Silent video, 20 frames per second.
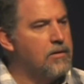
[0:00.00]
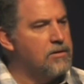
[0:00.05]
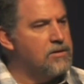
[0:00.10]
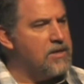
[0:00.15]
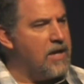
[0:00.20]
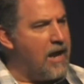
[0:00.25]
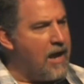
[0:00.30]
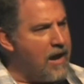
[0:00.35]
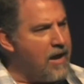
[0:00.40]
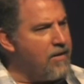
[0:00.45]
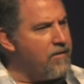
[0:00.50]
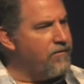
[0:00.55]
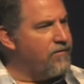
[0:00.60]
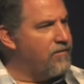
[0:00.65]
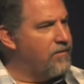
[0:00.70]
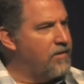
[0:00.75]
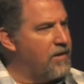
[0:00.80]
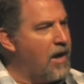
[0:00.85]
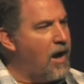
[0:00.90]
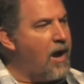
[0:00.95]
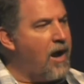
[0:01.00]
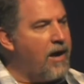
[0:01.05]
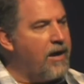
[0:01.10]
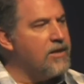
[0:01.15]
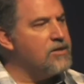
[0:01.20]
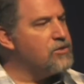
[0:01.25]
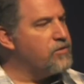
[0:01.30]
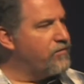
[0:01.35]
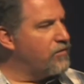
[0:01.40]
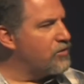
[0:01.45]
to have the
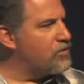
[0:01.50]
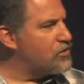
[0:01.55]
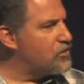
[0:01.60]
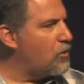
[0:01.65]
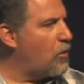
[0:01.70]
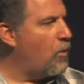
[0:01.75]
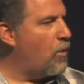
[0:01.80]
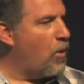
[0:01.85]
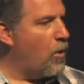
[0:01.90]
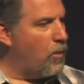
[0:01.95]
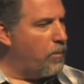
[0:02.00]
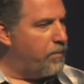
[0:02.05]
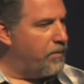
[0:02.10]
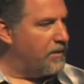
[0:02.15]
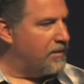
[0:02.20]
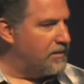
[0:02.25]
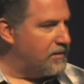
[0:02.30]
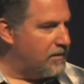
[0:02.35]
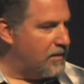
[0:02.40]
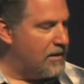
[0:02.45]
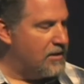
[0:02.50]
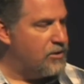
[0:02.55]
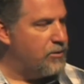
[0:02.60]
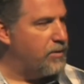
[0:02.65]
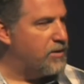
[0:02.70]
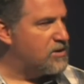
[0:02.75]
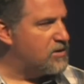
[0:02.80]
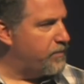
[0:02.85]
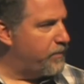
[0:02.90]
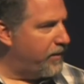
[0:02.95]
eyes of your soul opened and to
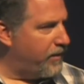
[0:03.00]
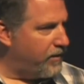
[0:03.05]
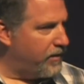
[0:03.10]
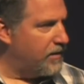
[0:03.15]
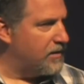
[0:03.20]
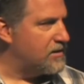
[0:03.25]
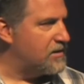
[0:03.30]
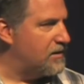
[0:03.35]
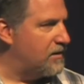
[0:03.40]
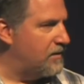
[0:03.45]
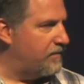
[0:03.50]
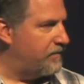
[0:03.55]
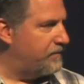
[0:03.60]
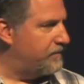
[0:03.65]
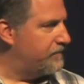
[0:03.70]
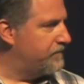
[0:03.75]
experience Him.